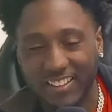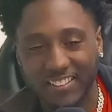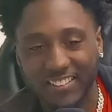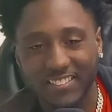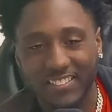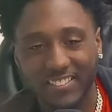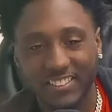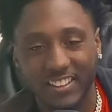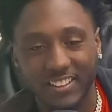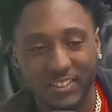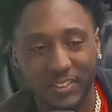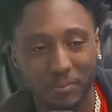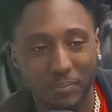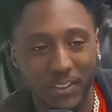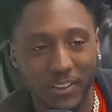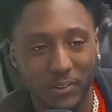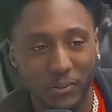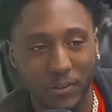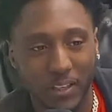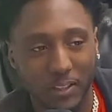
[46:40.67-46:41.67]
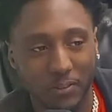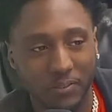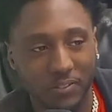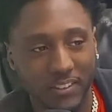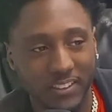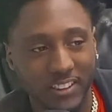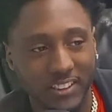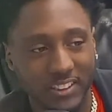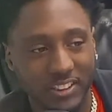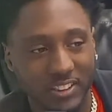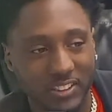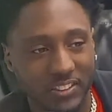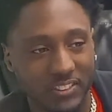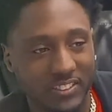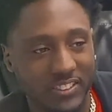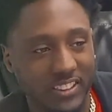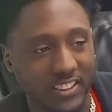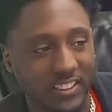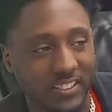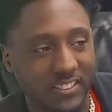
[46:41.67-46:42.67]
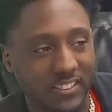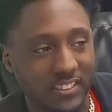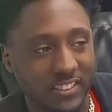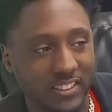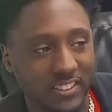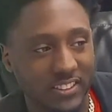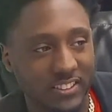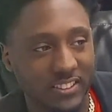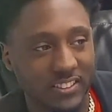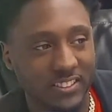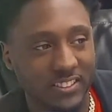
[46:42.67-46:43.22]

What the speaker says: Shout out to my ex-wife in that show. Shout out to Alicia.